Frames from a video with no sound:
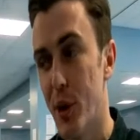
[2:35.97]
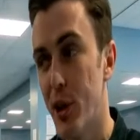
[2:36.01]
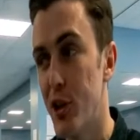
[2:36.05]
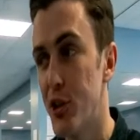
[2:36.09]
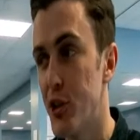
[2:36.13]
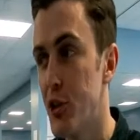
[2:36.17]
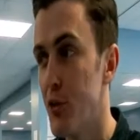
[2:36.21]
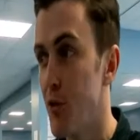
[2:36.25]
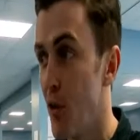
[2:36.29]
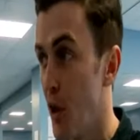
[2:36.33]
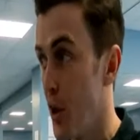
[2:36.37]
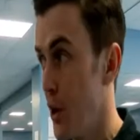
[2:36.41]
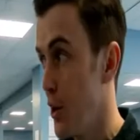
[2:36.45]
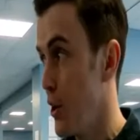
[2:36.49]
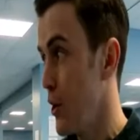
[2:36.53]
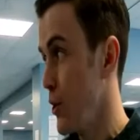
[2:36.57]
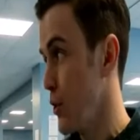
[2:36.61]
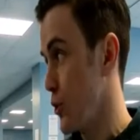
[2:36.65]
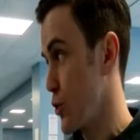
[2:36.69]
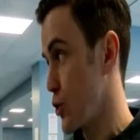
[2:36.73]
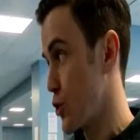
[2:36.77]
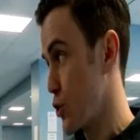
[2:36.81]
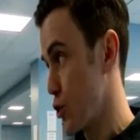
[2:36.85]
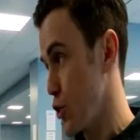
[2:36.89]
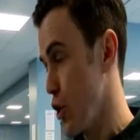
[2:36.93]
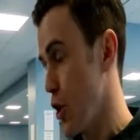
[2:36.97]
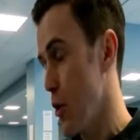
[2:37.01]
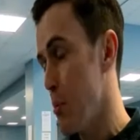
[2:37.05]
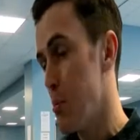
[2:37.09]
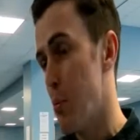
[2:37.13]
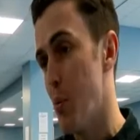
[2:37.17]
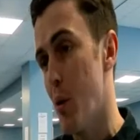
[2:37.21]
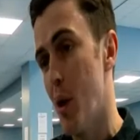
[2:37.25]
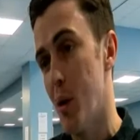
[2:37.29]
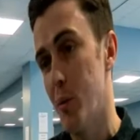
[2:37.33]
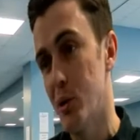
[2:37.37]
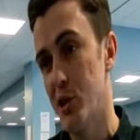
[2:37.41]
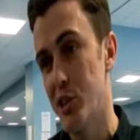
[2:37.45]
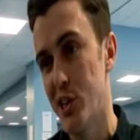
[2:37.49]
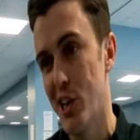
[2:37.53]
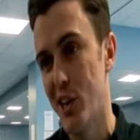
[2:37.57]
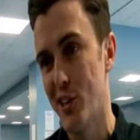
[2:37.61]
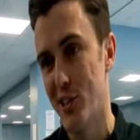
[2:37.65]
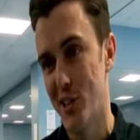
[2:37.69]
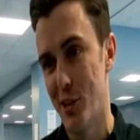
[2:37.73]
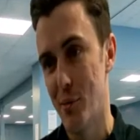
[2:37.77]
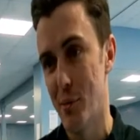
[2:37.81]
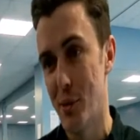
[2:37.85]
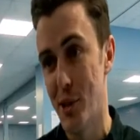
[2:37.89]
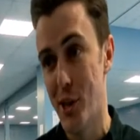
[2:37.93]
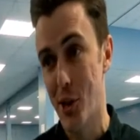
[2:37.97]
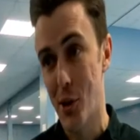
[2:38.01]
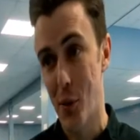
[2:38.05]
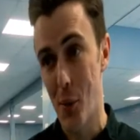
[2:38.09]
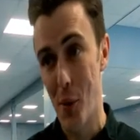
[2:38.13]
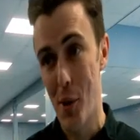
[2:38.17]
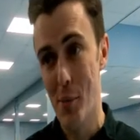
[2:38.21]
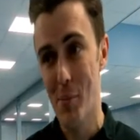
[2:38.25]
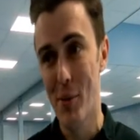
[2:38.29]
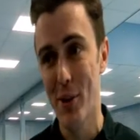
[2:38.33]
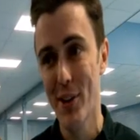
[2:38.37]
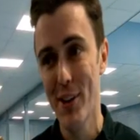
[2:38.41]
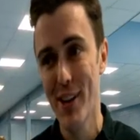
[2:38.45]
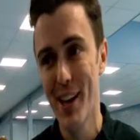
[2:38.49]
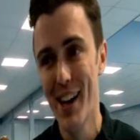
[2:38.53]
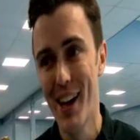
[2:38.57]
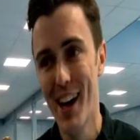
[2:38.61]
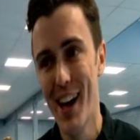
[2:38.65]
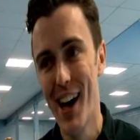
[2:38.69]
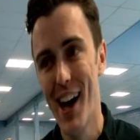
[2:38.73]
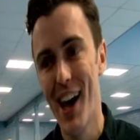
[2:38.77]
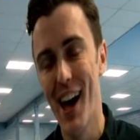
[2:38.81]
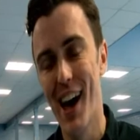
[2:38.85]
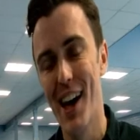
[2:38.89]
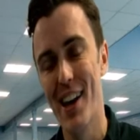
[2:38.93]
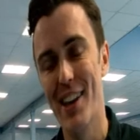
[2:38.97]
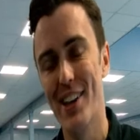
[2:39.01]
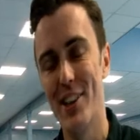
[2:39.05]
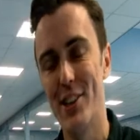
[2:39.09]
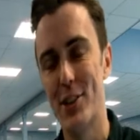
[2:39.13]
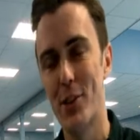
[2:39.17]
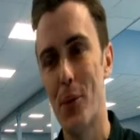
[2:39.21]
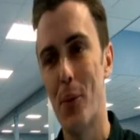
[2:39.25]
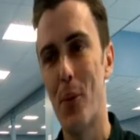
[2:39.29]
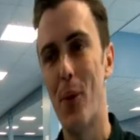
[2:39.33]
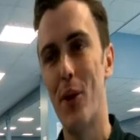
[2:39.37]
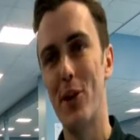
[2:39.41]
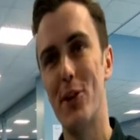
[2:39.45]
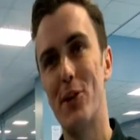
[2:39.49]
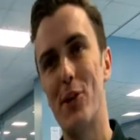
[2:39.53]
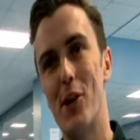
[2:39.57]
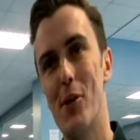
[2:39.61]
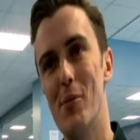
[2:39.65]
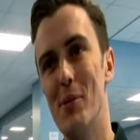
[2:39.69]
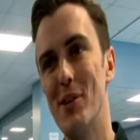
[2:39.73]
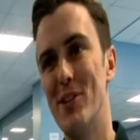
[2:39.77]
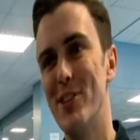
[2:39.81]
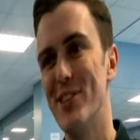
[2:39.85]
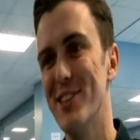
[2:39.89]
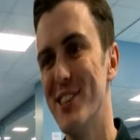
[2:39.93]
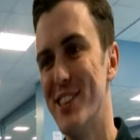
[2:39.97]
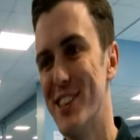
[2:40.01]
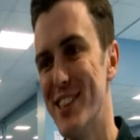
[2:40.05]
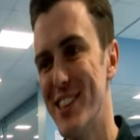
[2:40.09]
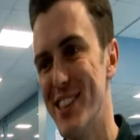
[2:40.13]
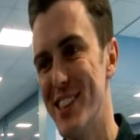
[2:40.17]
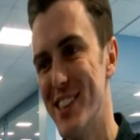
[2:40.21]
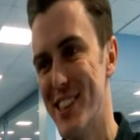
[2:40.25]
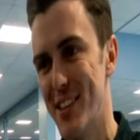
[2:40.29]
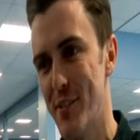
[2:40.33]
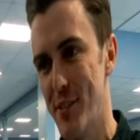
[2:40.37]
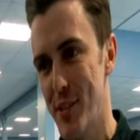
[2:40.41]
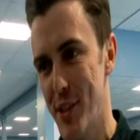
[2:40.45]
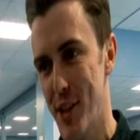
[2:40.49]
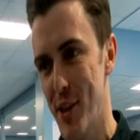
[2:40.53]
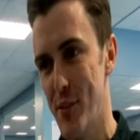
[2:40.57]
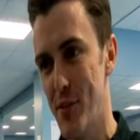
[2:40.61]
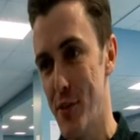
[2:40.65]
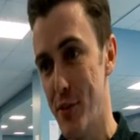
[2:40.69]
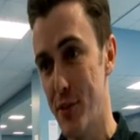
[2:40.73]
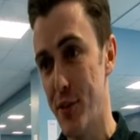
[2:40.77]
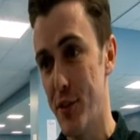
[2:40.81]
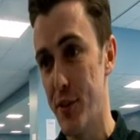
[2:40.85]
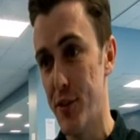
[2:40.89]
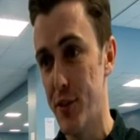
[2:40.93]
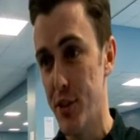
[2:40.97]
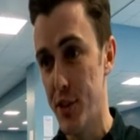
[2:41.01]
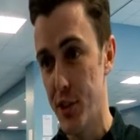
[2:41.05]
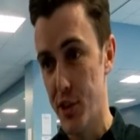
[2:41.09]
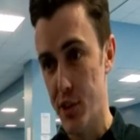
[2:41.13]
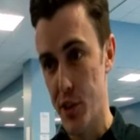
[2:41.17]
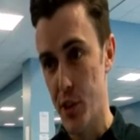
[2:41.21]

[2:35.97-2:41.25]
We actually run a little shop where we sell some of the equipment, and it is quite comical to see some of the over 50s.